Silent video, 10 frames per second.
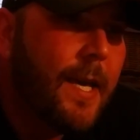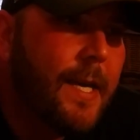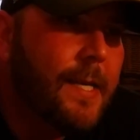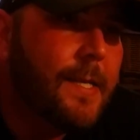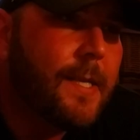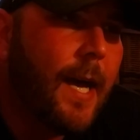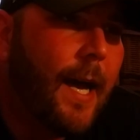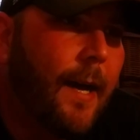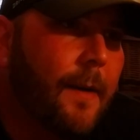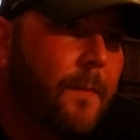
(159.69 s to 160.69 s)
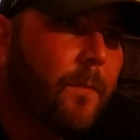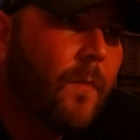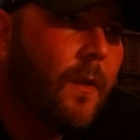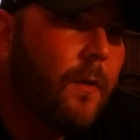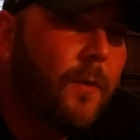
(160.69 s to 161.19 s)
is
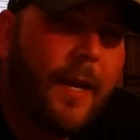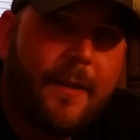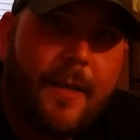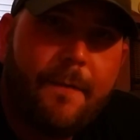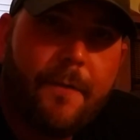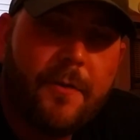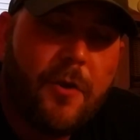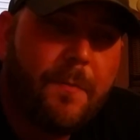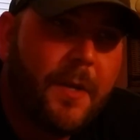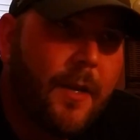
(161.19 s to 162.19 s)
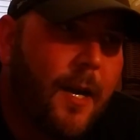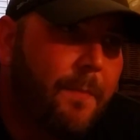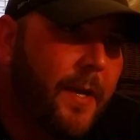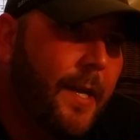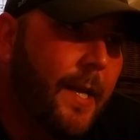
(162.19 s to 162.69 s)
when I did first open it
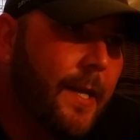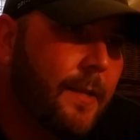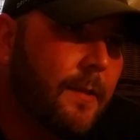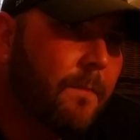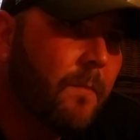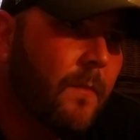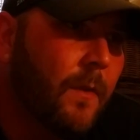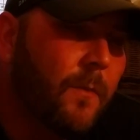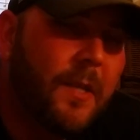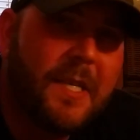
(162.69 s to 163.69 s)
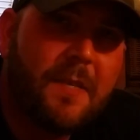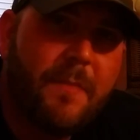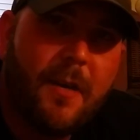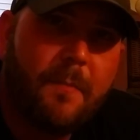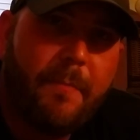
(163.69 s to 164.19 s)
up and it really
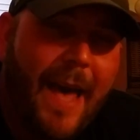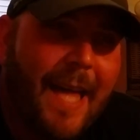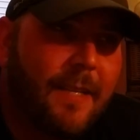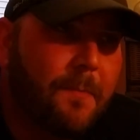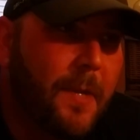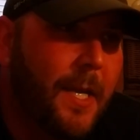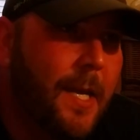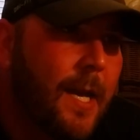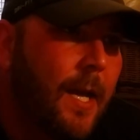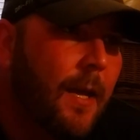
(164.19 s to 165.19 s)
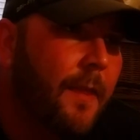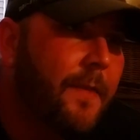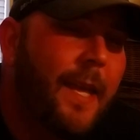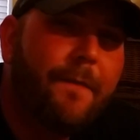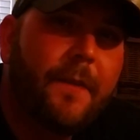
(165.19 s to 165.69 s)
smelled bad to me,
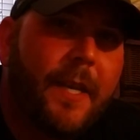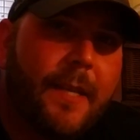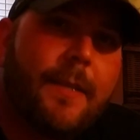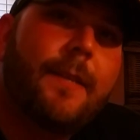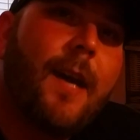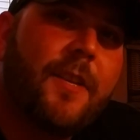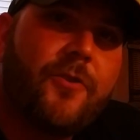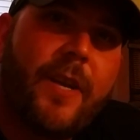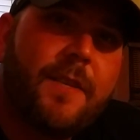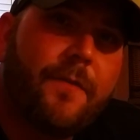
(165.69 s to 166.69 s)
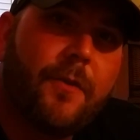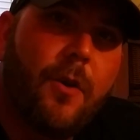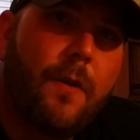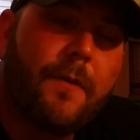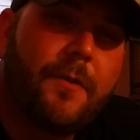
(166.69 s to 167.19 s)
thankfully it did not
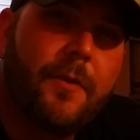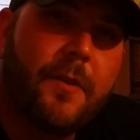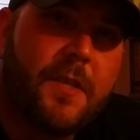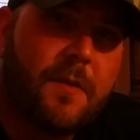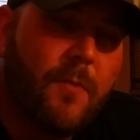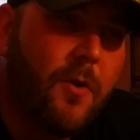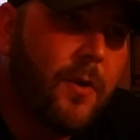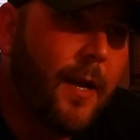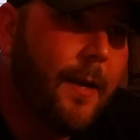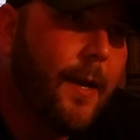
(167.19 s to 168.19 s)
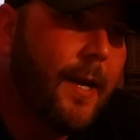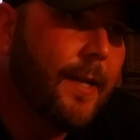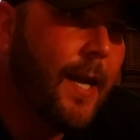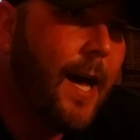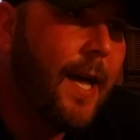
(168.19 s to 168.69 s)
transfer over to the smoke. I
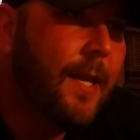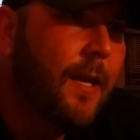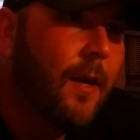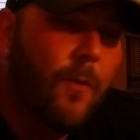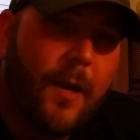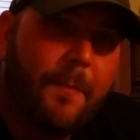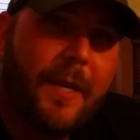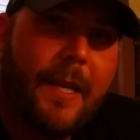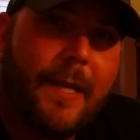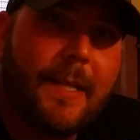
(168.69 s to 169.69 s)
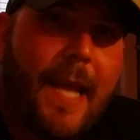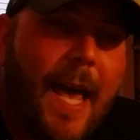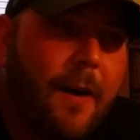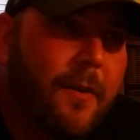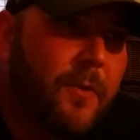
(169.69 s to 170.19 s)
got what I'm getting
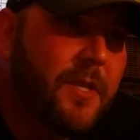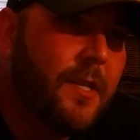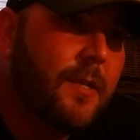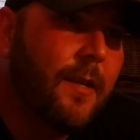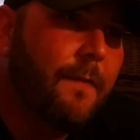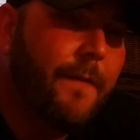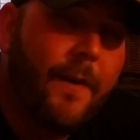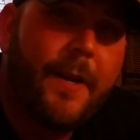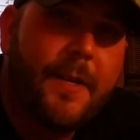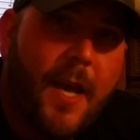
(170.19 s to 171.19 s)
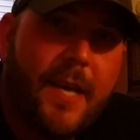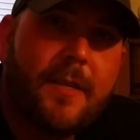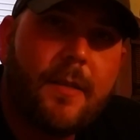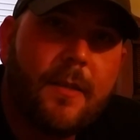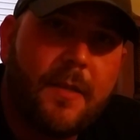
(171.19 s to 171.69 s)
now, which is a very
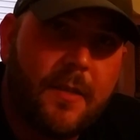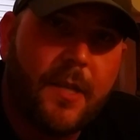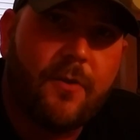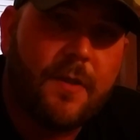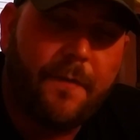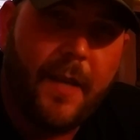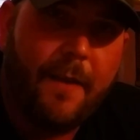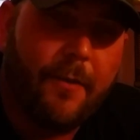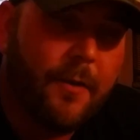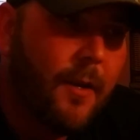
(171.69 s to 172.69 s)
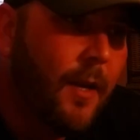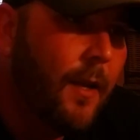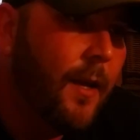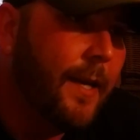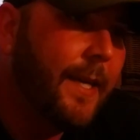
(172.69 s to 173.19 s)
nice citrus flavor.
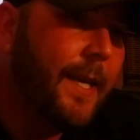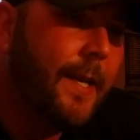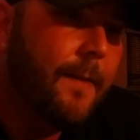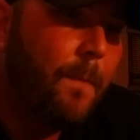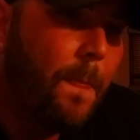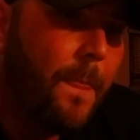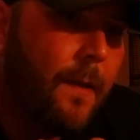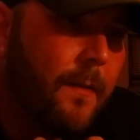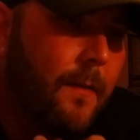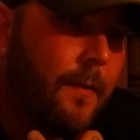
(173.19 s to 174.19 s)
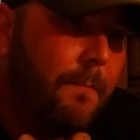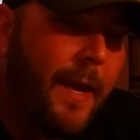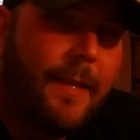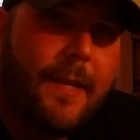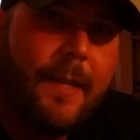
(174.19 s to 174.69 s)
Again, the
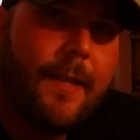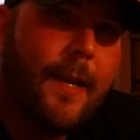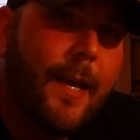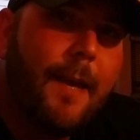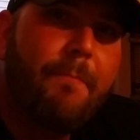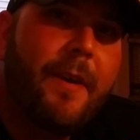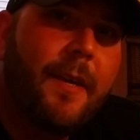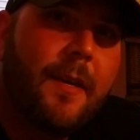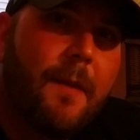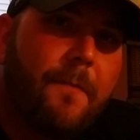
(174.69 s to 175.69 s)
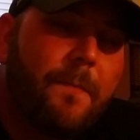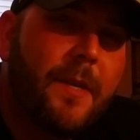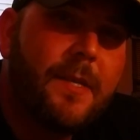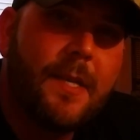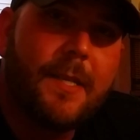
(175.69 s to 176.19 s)
main thing that I am picking up from
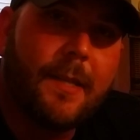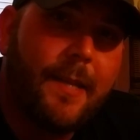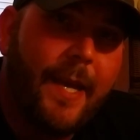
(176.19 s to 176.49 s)
this is a